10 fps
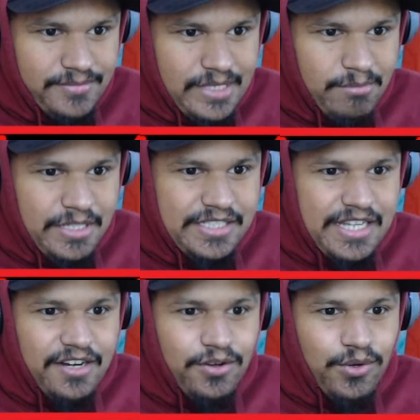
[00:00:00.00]
But it's
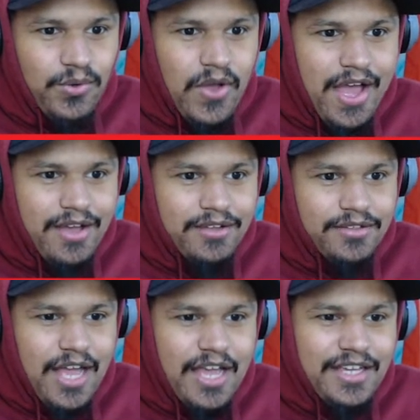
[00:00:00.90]
not a whole...
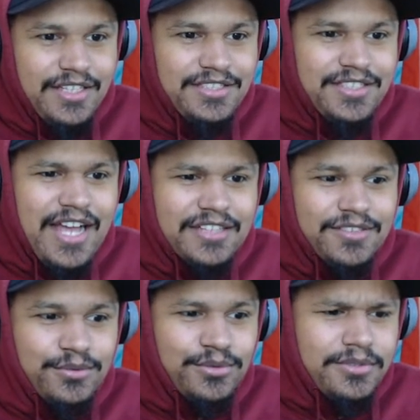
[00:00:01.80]
I guess Octo...